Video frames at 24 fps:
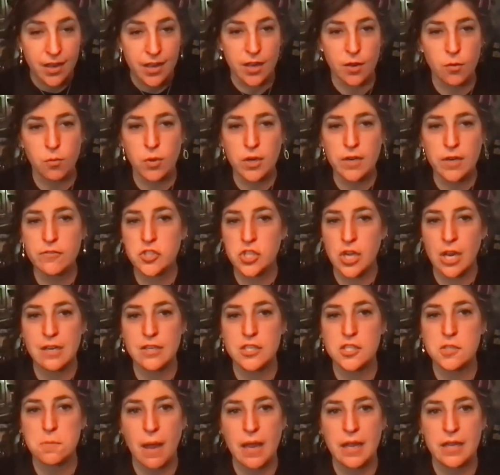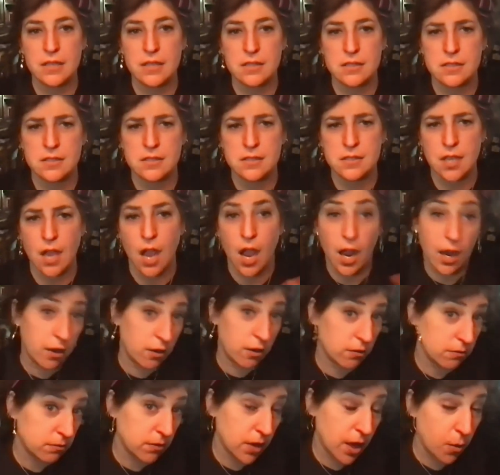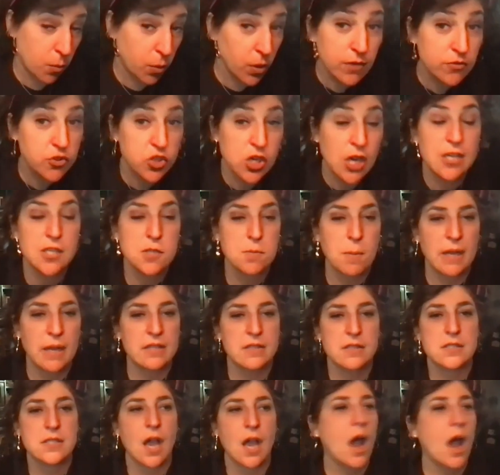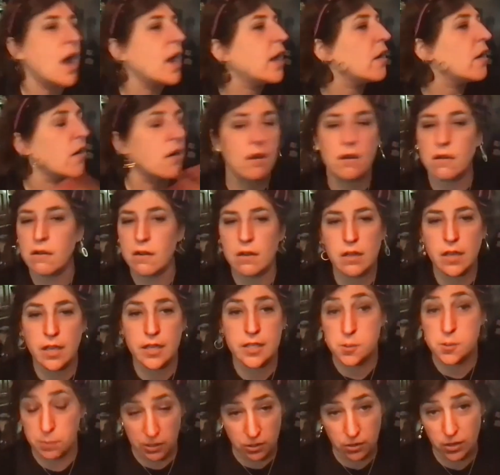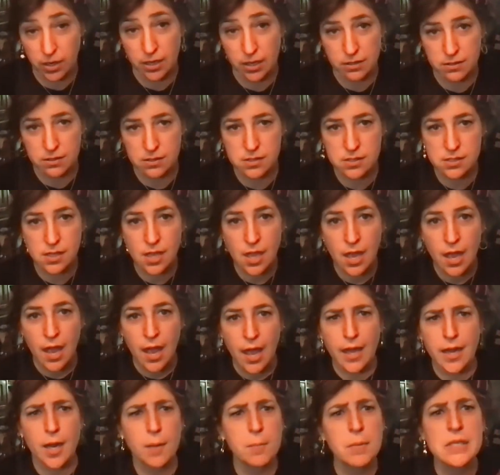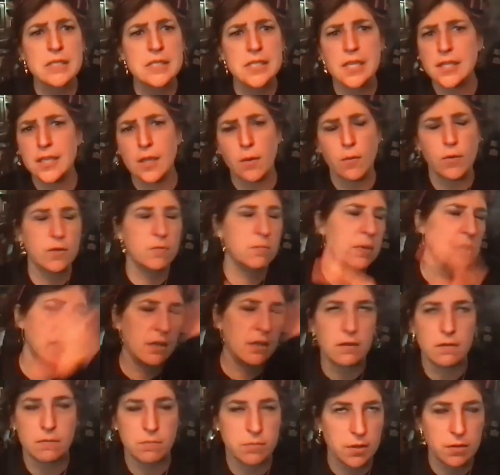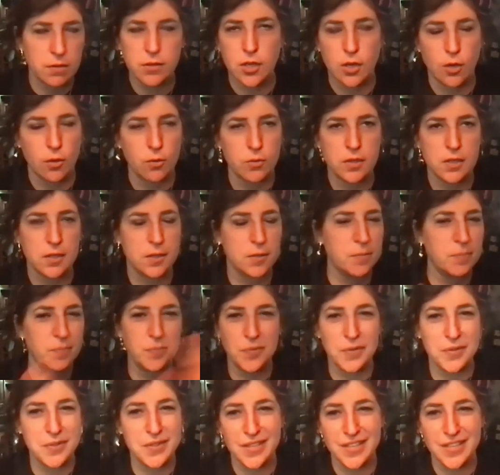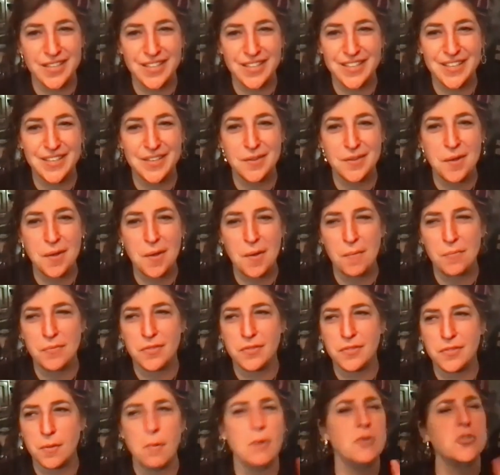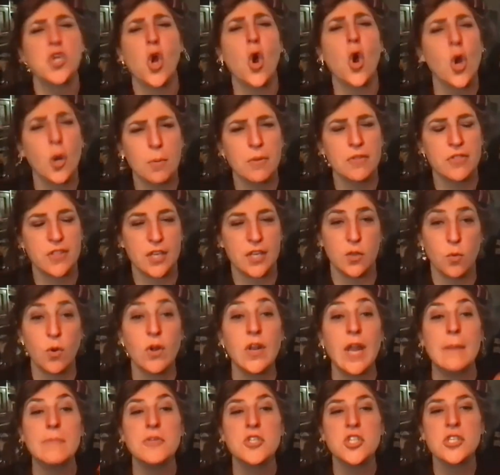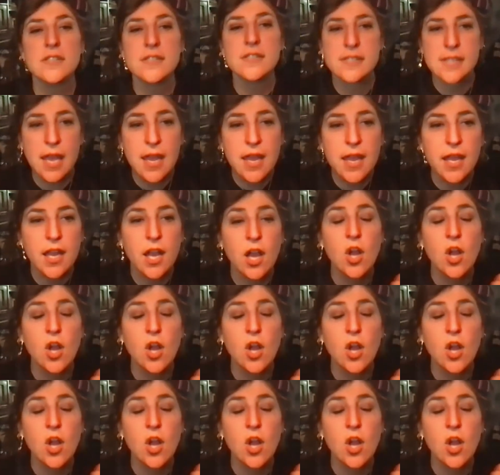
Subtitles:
it would have changed my entire, it would have changed my entire experience. And I'm not saying that would have been, you know, the most horrible thing in the world. I'm just saying